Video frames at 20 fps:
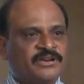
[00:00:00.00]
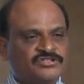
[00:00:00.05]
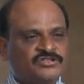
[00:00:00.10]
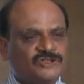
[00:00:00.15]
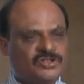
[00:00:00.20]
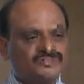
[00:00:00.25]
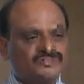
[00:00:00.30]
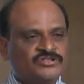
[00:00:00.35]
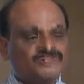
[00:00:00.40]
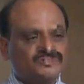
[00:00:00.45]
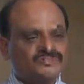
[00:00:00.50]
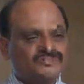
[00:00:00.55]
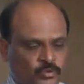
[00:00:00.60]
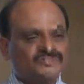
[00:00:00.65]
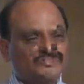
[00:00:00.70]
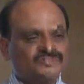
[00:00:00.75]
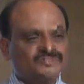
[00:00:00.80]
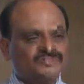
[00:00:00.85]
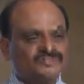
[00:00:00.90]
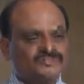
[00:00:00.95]
So if you
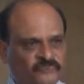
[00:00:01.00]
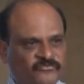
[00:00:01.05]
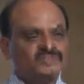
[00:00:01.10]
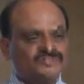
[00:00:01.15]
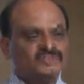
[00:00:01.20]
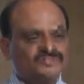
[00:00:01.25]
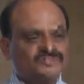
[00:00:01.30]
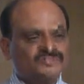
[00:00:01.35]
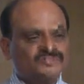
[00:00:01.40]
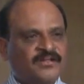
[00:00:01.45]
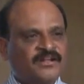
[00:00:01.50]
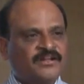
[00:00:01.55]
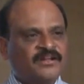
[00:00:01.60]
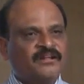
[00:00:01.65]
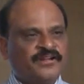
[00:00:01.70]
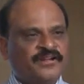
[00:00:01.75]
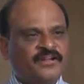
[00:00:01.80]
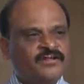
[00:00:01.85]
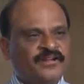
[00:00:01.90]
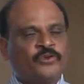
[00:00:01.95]
quote planner,
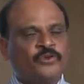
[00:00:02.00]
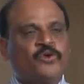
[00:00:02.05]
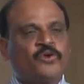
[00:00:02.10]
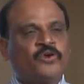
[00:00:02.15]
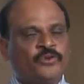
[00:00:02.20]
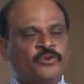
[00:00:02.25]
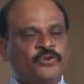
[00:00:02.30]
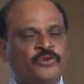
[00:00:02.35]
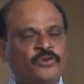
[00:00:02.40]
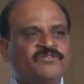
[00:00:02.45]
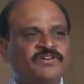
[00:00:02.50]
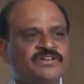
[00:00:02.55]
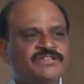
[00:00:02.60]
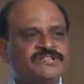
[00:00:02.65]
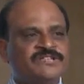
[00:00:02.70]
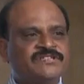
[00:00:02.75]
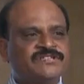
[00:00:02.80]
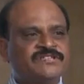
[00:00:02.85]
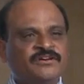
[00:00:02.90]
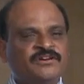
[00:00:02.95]
if you quote
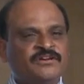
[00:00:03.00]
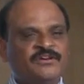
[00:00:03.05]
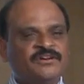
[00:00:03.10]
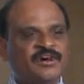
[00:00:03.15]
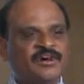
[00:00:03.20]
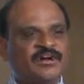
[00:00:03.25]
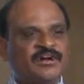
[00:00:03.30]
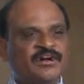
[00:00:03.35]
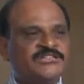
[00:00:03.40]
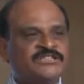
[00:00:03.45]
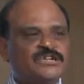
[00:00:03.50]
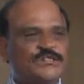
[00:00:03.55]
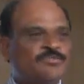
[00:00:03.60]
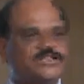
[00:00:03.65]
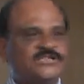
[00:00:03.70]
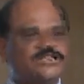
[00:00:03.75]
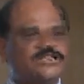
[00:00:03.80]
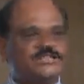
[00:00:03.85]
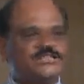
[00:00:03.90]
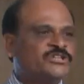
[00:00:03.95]
advisor, you are not
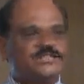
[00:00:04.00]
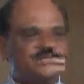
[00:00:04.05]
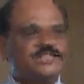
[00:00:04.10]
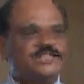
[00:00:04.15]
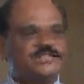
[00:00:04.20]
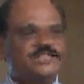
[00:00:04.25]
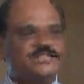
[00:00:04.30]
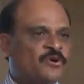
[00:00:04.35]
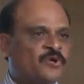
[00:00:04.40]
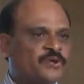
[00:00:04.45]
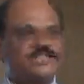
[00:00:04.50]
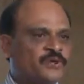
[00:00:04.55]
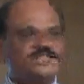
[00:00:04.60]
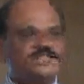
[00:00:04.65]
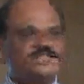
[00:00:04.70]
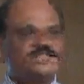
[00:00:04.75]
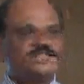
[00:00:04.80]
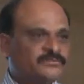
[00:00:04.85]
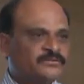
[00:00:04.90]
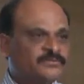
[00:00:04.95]
supposed to distribute the product.
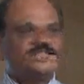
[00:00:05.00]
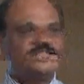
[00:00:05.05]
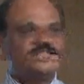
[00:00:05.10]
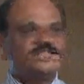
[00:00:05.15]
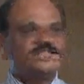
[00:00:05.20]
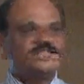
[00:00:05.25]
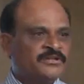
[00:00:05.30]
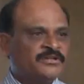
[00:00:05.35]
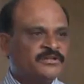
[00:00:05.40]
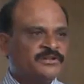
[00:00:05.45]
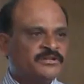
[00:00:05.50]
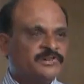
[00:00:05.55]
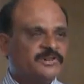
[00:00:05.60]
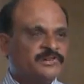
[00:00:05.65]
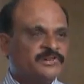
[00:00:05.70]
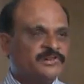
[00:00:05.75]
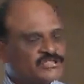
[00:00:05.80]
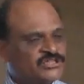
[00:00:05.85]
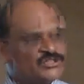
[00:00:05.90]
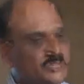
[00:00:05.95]
There
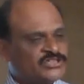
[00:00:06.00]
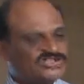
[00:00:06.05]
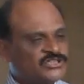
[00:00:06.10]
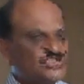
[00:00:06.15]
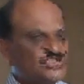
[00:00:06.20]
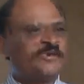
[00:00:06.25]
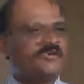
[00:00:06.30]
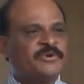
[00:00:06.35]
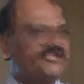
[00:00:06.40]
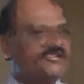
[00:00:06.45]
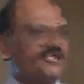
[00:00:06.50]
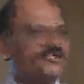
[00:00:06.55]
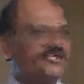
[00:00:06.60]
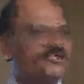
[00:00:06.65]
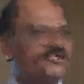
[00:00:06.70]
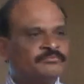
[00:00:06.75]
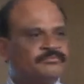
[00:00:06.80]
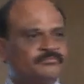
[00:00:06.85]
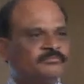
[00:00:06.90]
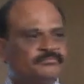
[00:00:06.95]
has to be separate name.
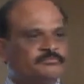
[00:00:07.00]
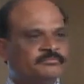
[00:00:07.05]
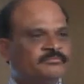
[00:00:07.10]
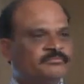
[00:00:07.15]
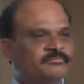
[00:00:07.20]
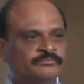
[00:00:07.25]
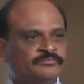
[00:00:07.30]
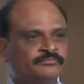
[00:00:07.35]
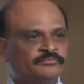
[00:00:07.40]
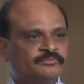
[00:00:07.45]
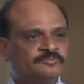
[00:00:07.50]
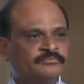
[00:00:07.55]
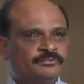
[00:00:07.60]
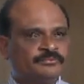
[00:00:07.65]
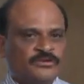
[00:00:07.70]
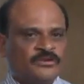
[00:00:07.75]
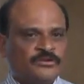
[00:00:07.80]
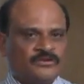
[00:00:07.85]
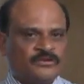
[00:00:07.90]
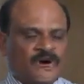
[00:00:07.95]

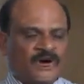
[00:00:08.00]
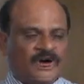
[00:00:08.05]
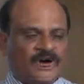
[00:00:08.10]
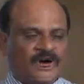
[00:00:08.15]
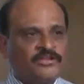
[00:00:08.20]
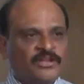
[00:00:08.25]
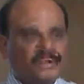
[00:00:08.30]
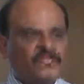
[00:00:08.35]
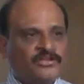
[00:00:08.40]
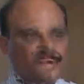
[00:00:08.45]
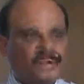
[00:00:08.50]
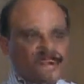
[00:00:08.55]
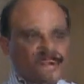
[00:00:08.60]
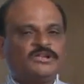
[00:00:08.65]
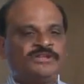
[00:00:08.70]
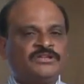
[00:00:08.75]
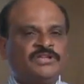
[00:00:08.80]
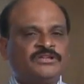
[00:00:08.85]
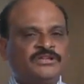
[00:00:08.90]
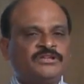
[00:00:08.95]
Although
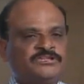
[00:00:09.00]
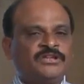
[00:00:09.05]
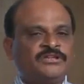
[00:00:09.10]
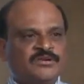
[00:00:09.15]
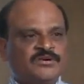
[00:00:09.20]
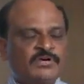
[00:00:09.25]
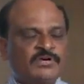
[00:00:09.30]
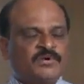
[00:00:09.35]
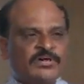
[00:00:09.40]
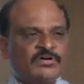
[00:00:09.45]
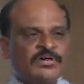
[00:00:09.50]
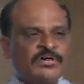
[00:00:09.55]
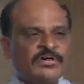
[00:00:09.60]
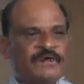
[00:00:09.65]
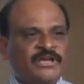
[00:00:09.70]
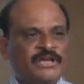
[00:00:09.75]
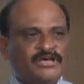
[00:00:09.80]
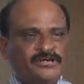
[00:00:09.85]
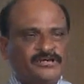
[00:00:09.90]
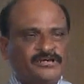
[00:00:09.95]
the customer
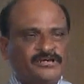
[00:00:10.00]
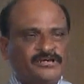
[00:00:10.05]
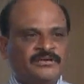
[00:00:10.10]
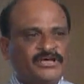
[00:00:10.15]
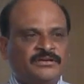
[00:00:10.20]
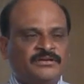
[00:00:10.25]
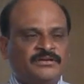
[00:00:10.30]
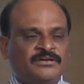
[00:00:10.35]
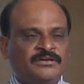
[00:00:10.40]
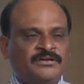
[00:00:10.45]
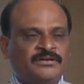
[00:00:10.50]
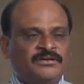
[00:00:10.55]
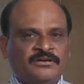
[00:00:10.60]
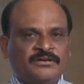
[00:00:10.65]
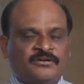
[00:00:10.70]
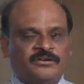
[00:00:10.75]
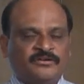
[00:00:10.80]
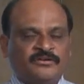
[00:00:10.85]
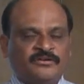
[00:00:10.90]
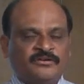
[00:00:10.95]
may
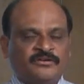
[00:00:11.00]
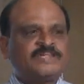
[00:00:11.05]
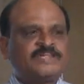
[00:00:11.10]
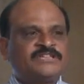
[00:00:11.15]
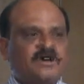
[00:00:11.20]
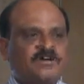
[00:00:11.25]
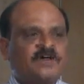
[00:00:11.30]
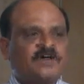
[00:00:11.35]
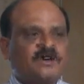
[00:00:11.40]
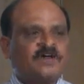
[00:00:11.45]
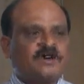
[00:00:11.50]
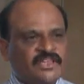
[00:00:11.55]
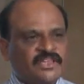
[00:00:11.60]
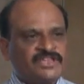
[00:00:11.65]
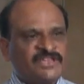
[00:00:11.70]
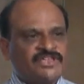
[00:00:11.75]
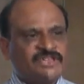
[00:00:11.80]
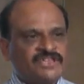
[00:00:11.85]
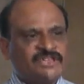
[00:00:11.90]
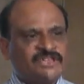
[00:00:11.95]
vest the
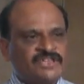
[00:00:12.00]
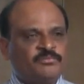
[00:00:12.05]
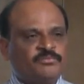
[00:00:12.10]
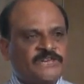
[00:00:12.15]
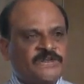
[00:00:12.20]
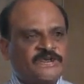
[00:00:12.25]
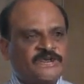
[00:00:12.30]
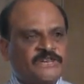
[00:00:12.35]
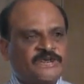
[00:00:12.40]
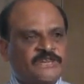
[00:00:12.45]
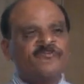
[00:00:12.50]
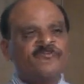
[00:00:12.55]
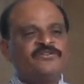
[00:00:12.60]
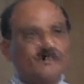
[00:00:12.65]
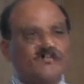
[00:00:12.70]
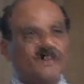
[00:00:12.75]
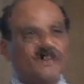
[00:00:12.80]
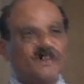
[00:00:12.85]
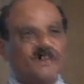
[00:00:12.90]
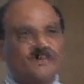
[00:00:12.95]
confidence in you, but still you
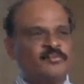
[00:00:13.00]
are not